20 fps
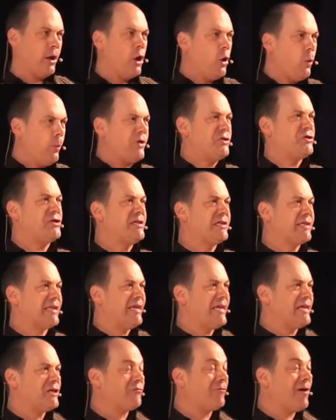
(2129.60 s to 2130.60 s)
which is the
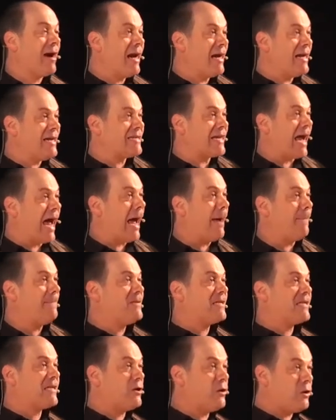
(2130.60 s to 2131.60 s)
Israelis
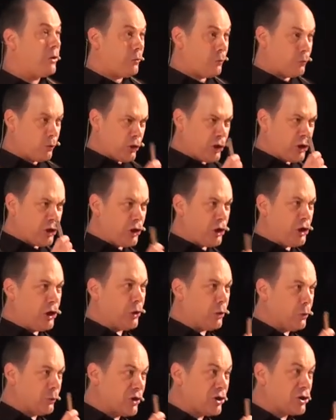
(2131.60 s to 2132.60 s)
absolutely
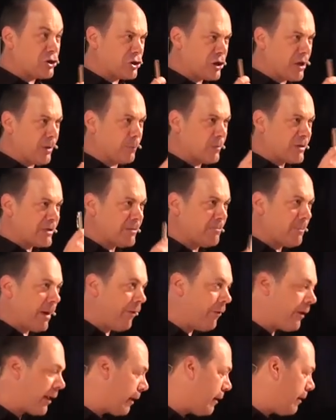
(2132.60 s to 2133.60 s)
knew this ship was
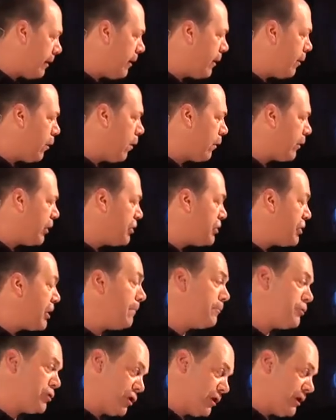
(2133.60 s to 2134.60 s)
American and not
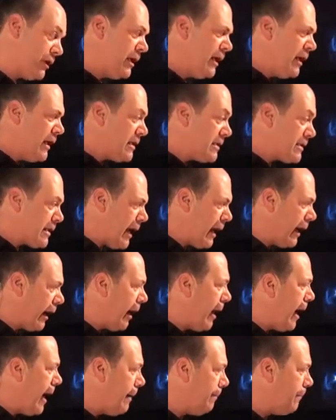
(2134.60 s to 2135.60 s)
Egyptian, as they claimed.